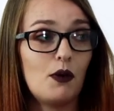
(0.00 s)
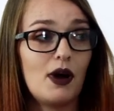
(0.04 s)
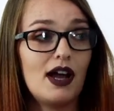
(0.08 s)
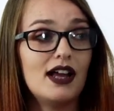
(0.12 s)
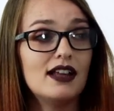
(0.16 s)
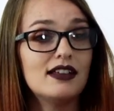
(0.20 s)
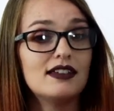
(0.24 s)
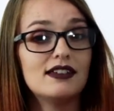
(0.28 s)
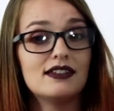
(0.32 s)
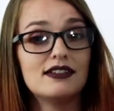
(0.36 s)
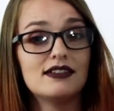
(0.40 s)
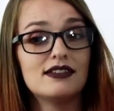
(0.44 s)

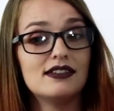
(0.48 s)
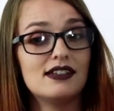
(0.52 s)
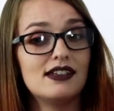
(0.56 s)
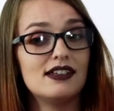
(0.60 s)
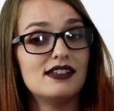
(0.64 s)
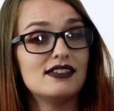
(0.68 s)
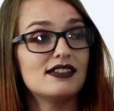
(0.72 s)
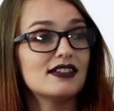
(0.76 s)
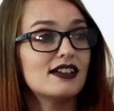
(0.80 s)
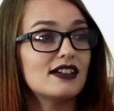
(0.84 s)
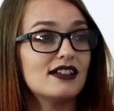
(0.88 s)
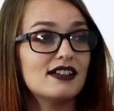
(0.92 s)
When
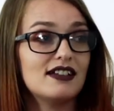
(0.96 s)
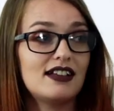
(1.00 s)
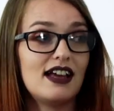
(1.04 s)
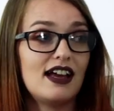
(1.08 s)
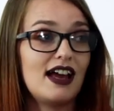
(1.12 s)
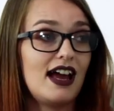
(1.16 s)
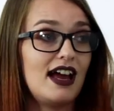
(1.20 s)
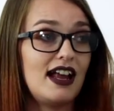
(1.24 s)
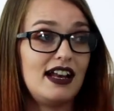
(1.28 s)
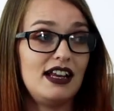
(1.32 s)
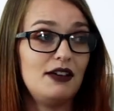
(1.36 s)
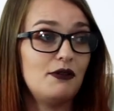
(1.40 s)
is go
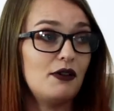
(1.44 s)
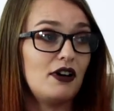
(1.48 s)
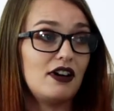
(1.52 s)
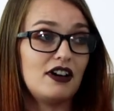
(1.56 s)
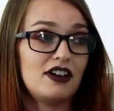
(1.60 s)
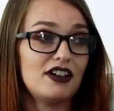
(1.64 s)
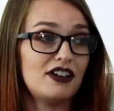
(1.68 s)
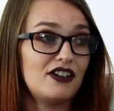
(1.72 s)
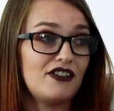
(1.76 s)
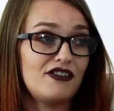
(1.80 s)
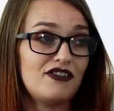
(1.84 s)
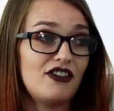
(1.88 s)

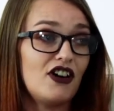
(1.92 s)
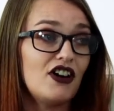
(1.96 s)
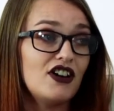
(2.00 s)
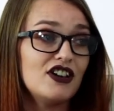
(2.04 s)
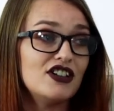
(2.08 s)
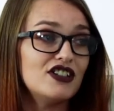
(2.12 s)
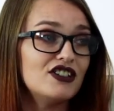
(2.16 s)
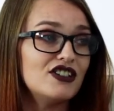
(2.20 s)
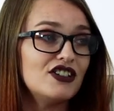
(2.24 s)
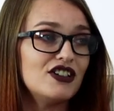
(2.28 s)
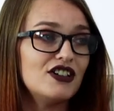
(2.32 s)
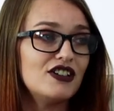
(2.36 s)
anyone going to
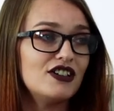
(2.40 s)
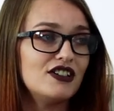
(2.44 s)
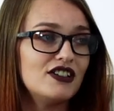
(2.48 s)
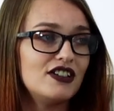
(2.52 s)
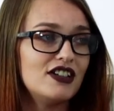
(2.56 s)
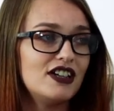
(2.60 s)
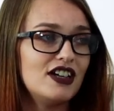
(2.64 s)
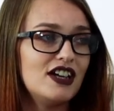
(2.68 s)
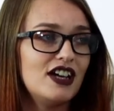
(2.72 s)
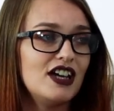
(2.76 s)
find you?